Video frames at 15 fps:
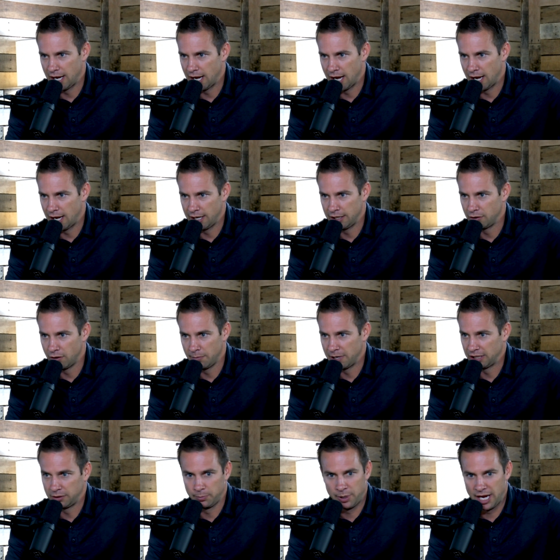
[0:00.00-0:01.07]
I, you know, I'm
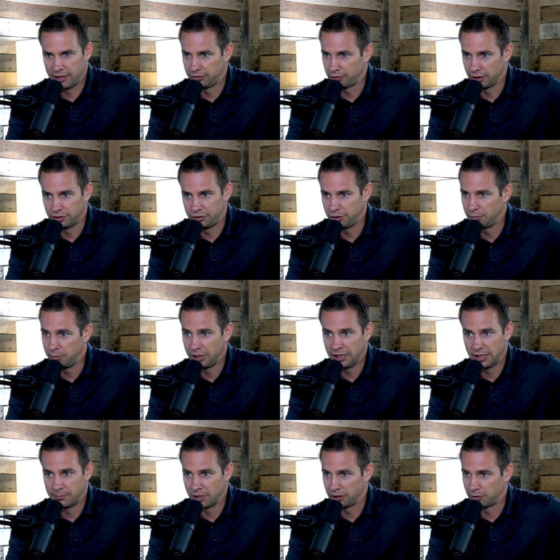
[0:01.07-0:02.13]
not the pastor I should
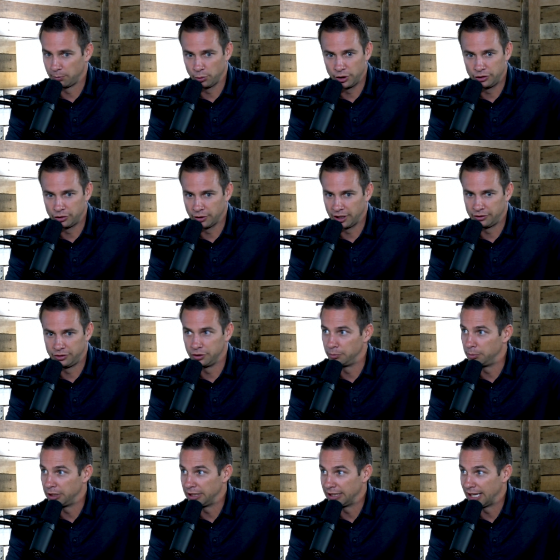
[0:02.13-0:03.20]
be. I'm not the preacher I
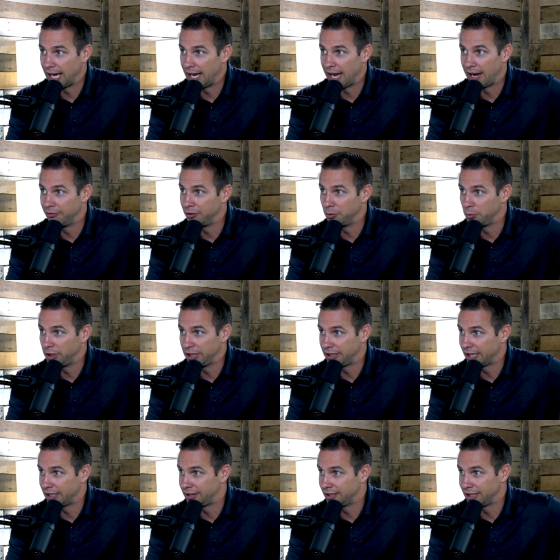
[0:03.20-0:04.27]
should be. I, every
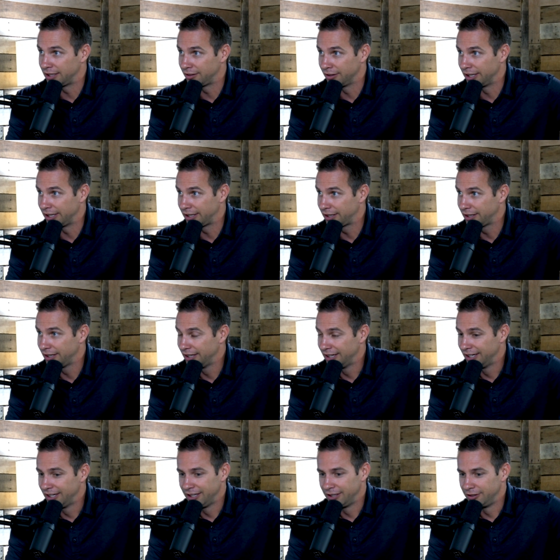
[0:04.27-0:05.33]
week, I think like,
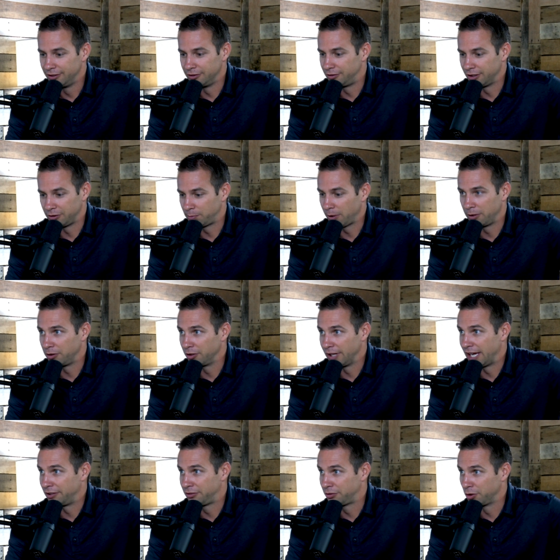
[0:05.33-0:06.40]
this, that's probably the
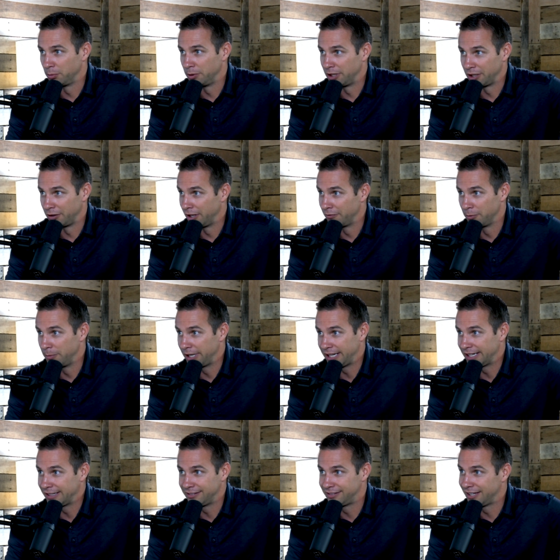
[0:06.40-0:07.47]
last sermon that'll ever
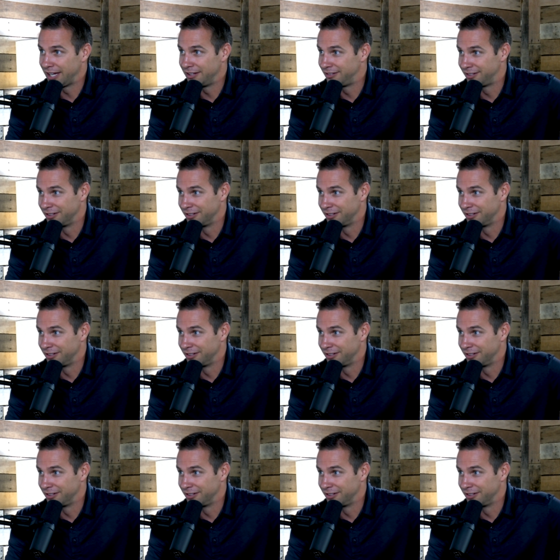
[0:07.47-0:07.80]
make any sense.